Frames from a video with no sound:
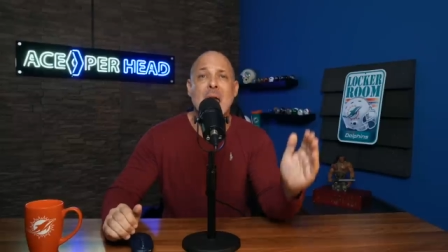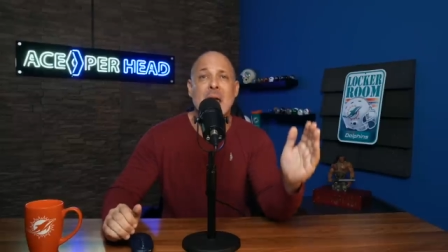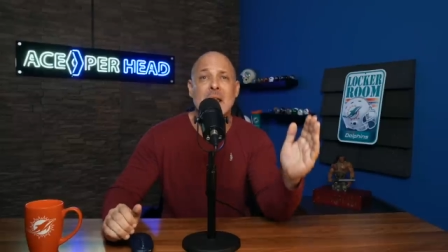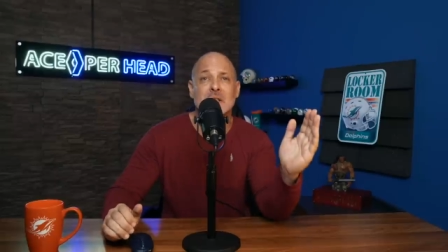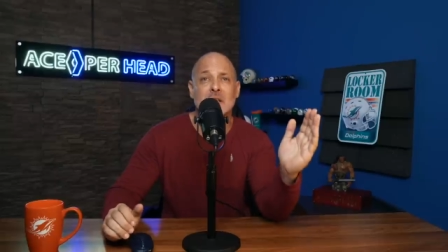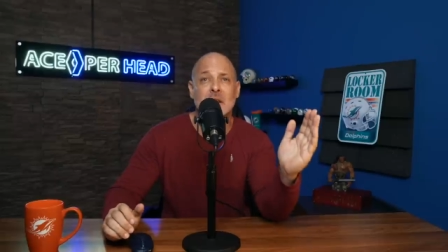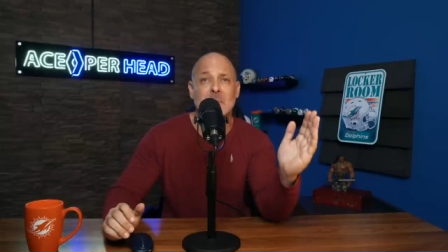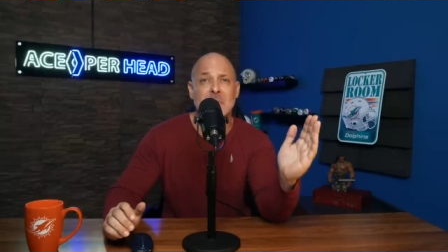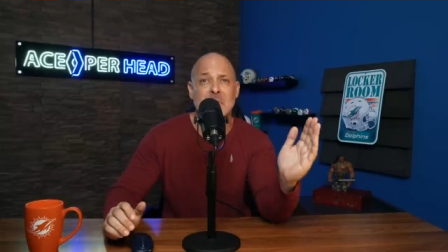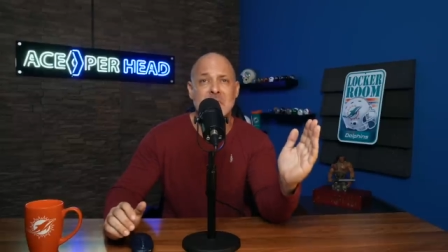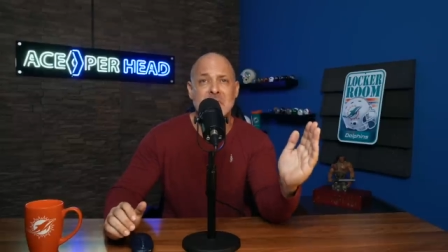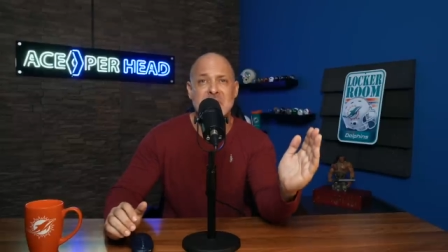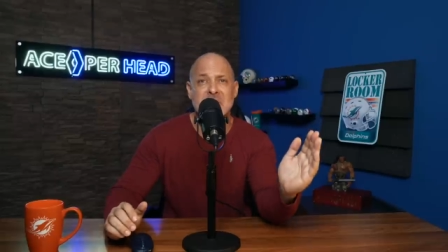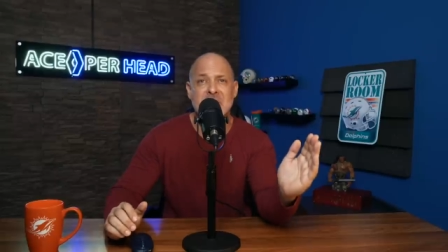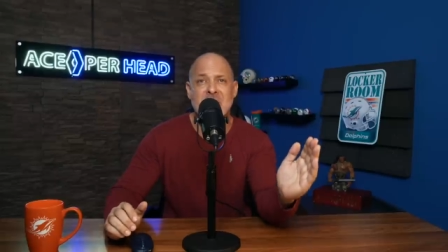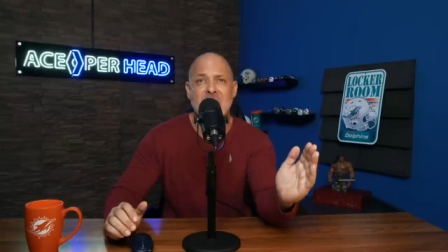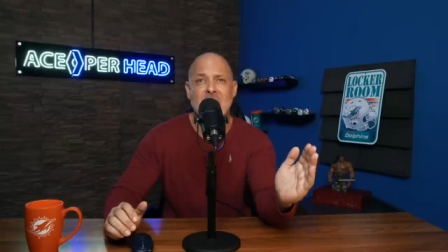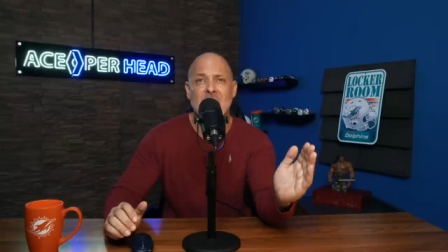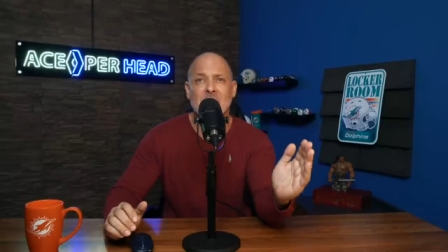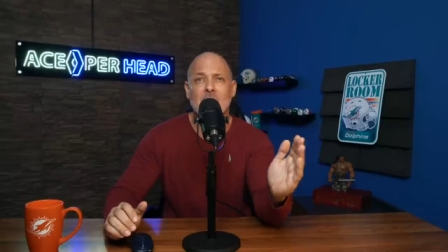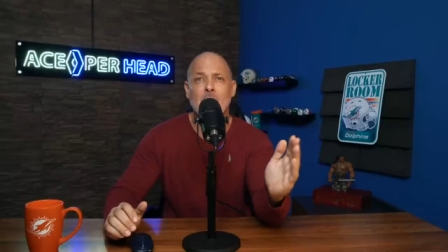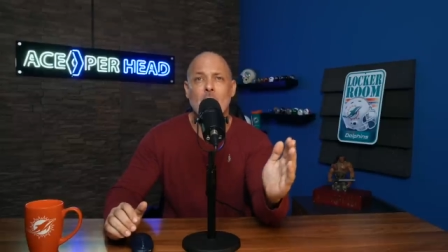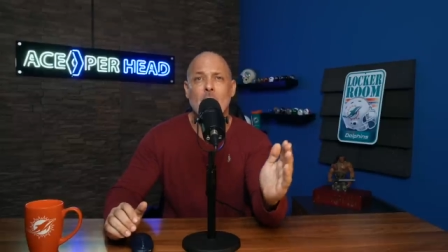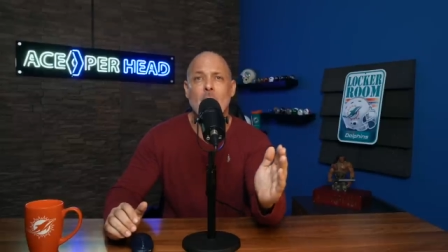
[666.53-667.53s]
And it's going to be
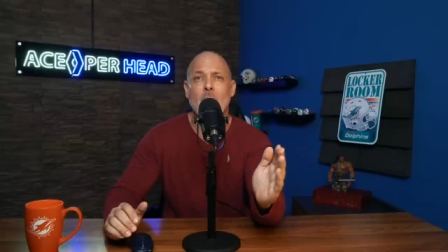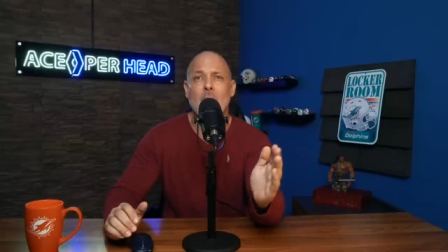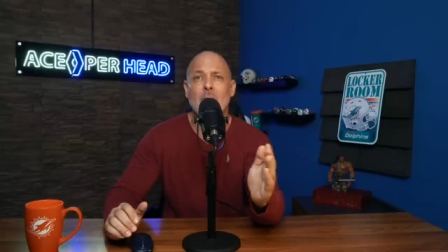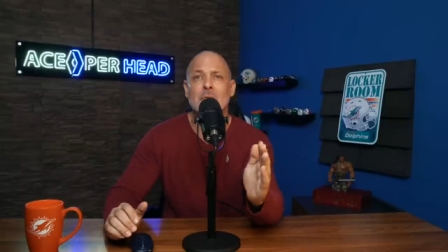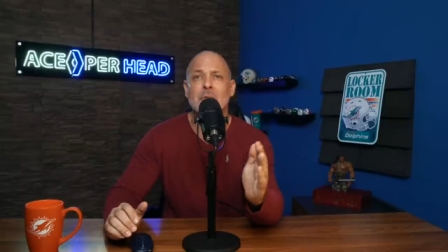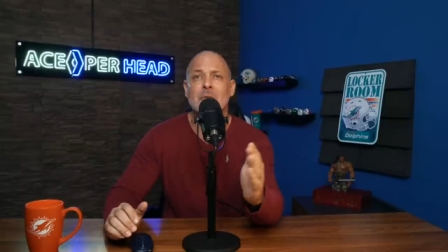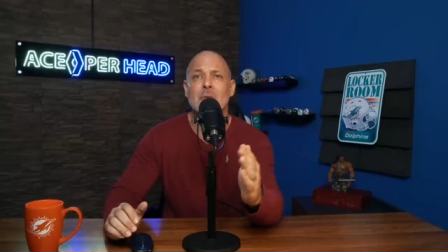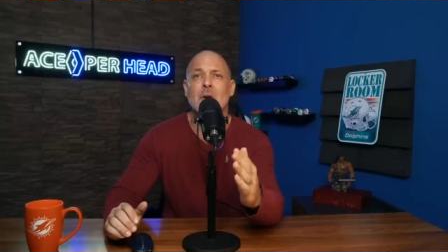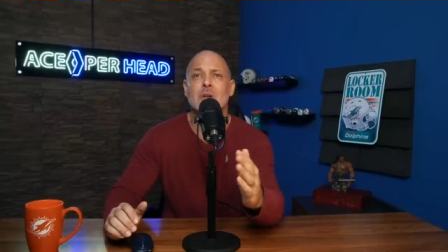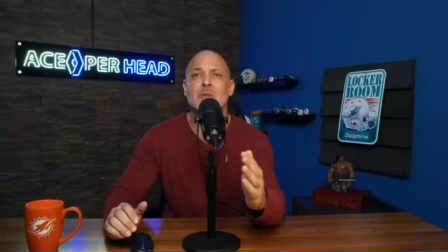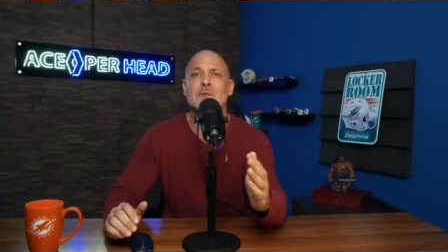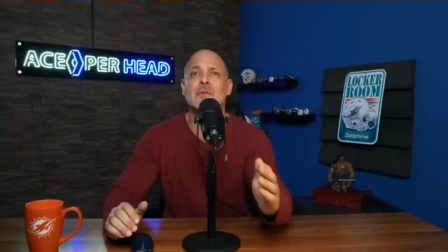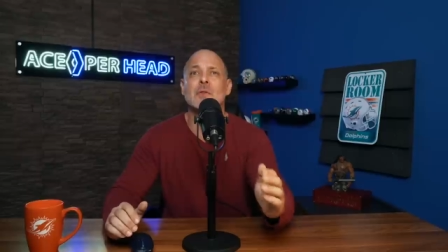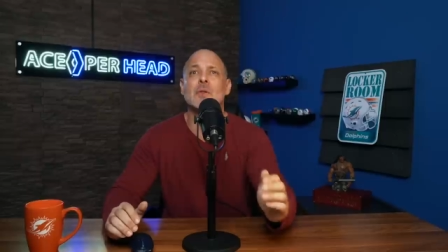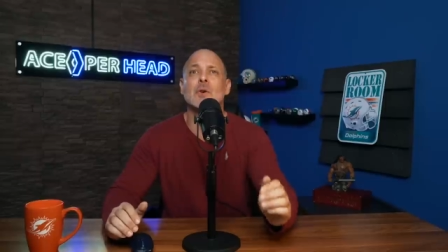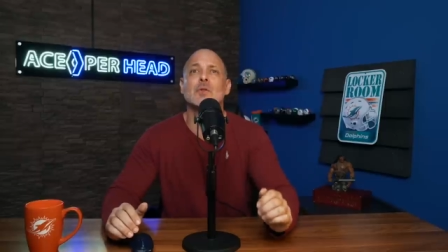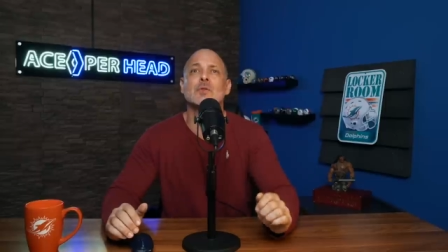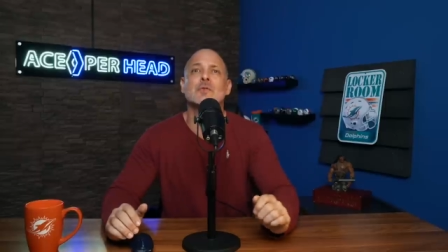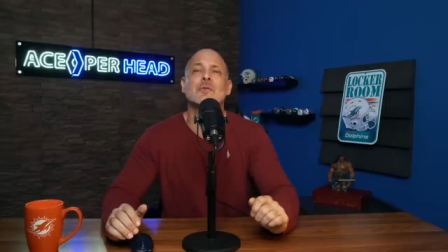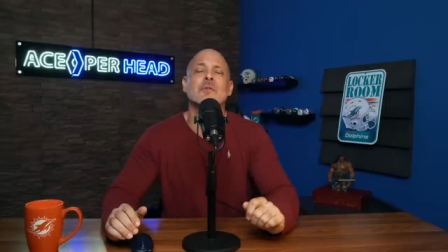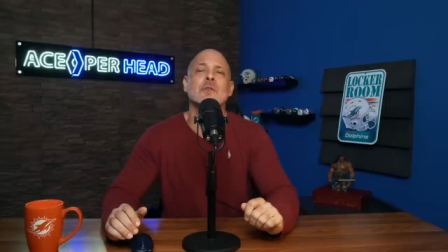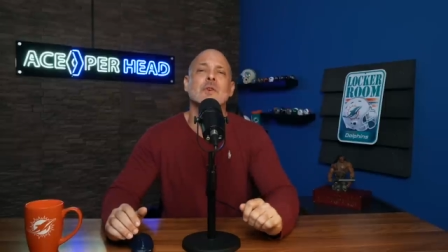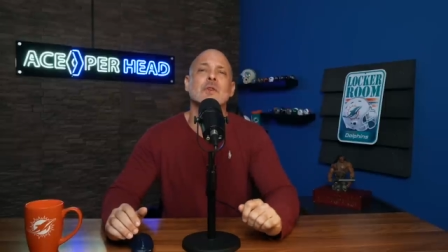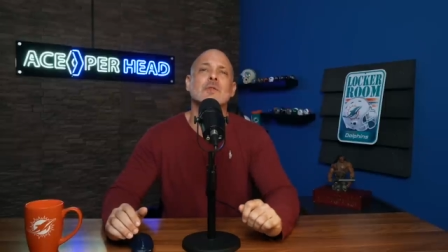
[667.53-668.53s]
very hard for us for
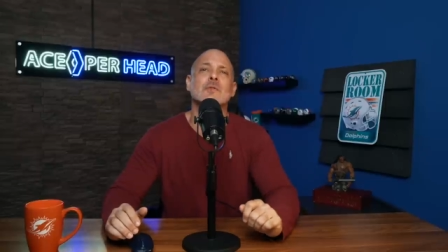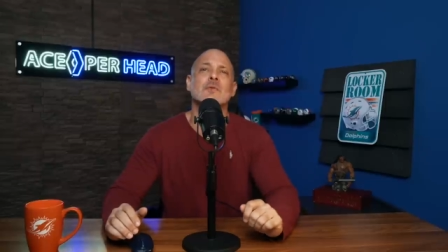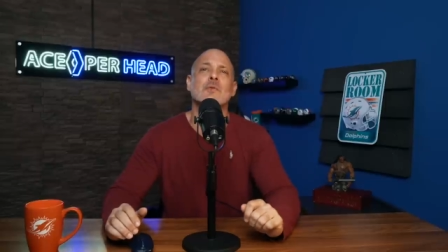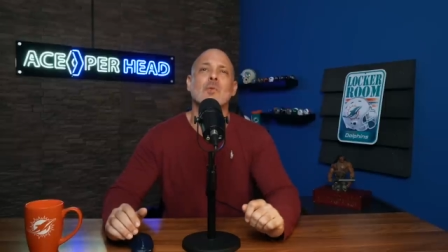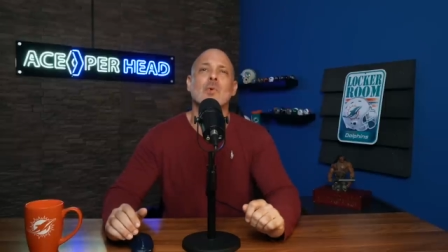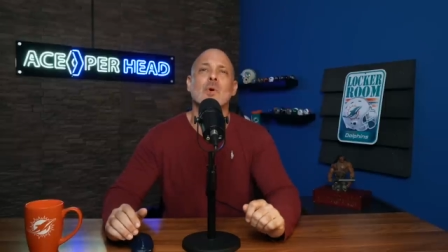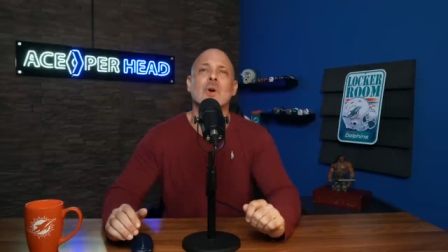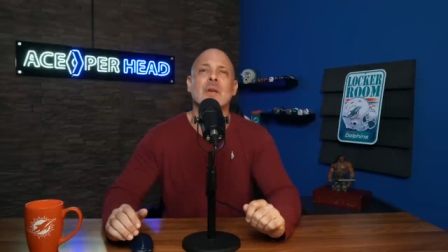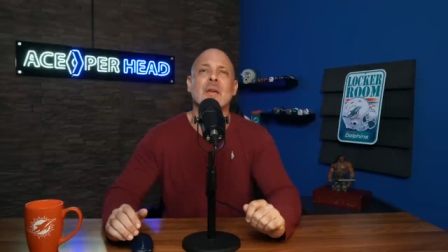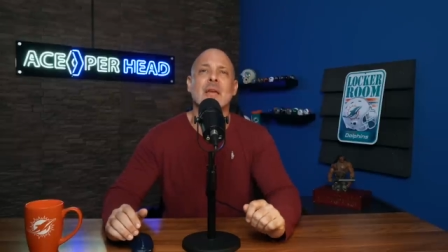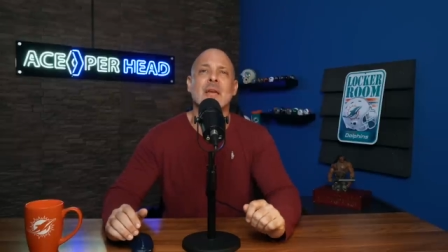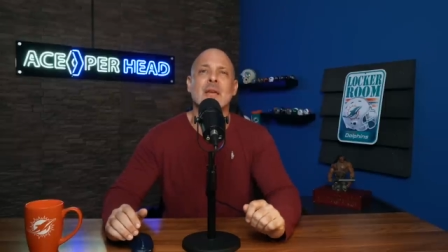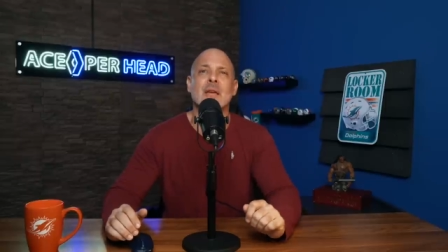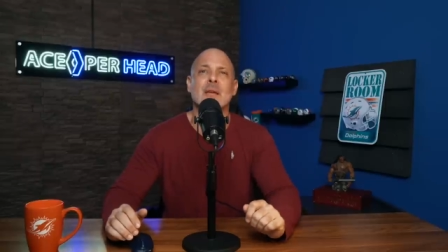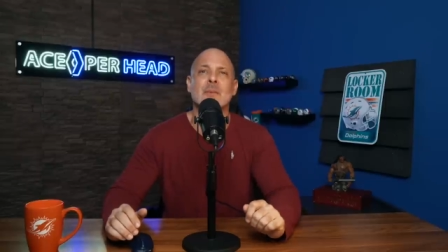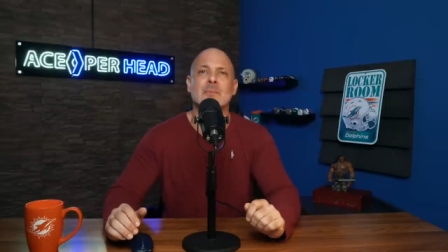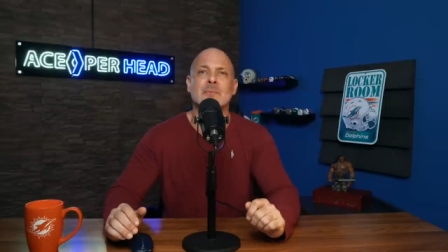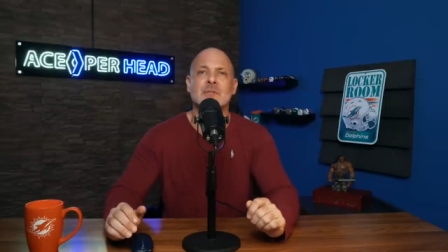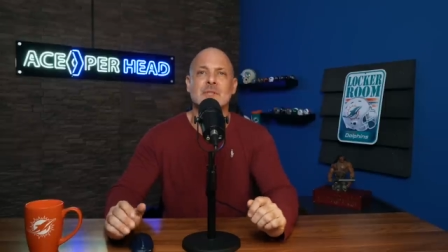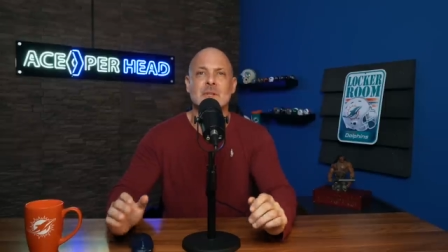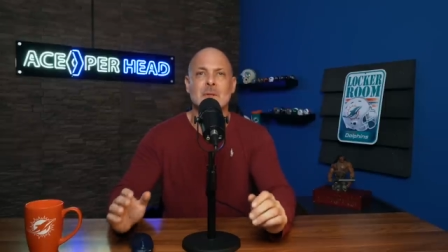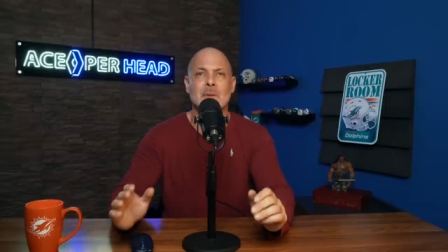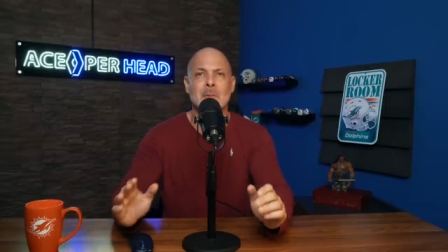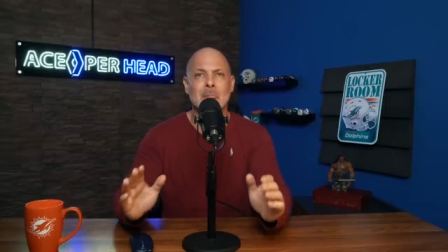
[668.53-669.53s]
those first four
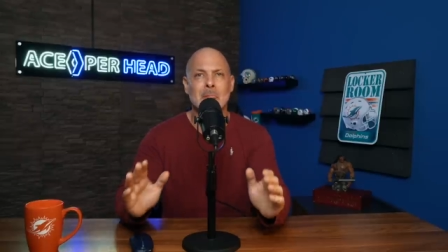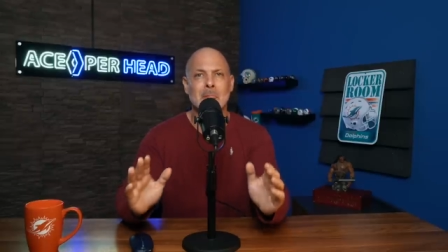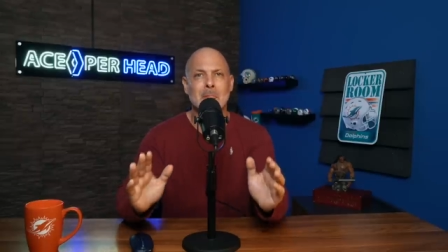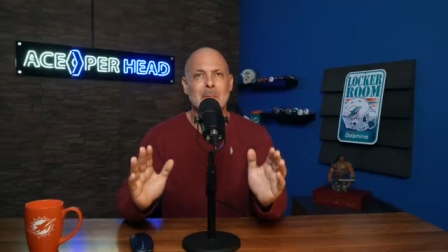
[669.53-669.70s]
games